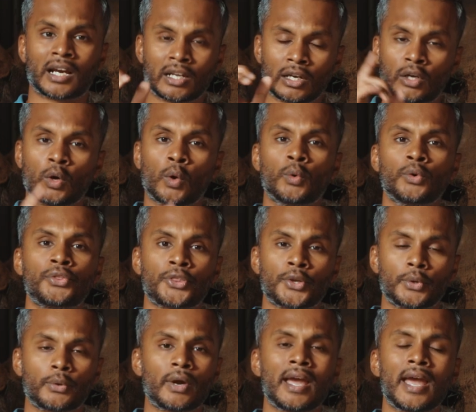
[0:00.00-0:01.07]
I'm gonna go
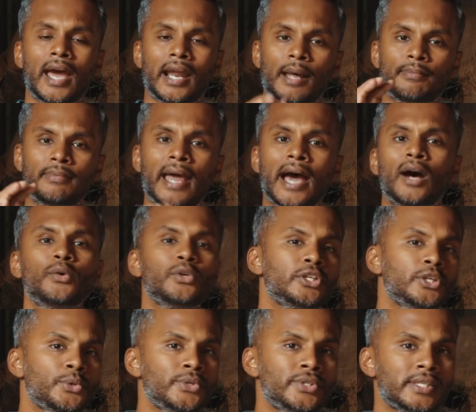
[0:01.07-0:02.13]
through, and I'm now
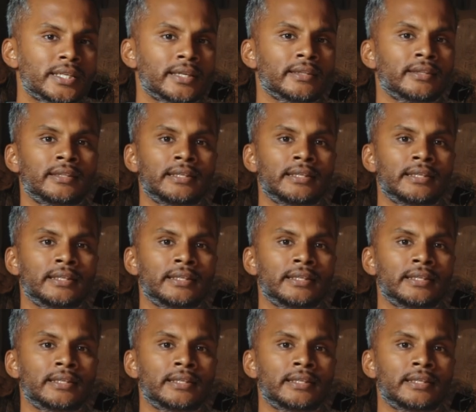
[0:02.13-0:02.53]
using